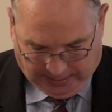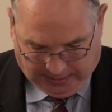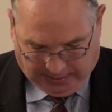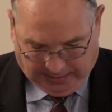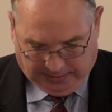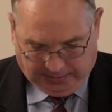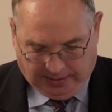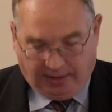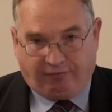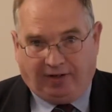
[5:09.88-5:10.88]

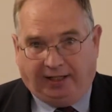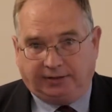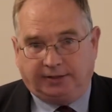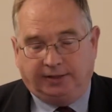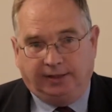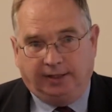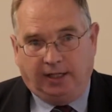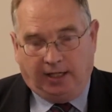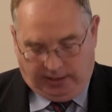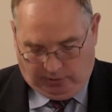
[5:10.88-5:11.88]
In fact,
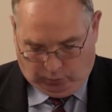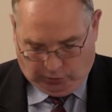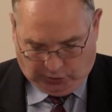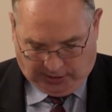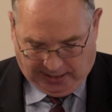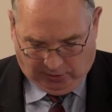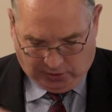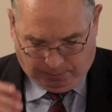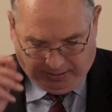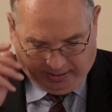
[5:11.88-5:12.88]
it was
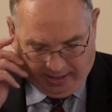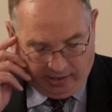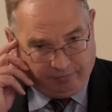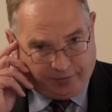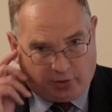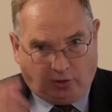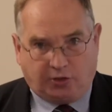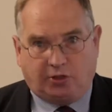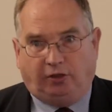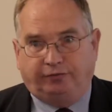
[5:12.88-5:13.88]
Count Mikhail
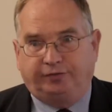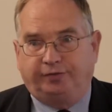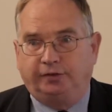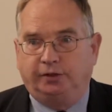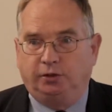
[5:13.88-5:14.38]
Vorontsov,